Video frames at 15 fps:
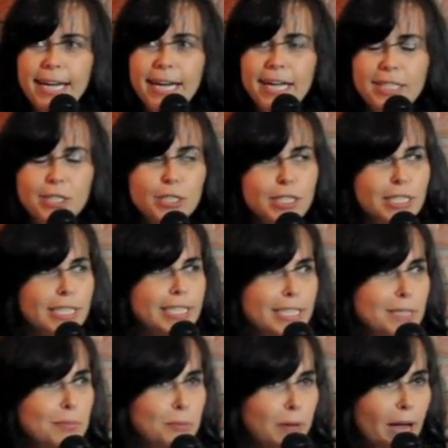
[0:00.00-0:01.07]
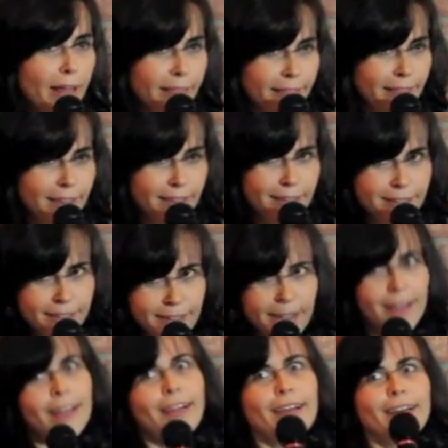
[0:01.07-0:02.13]
I took a deep breath,
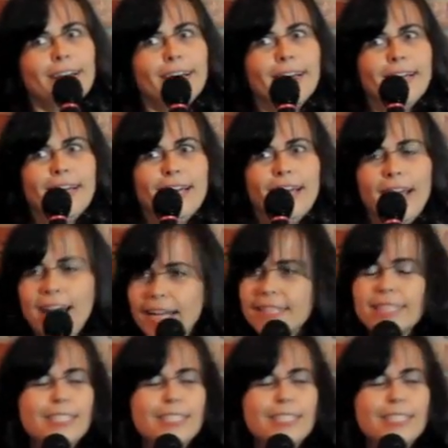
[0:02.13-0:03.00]
and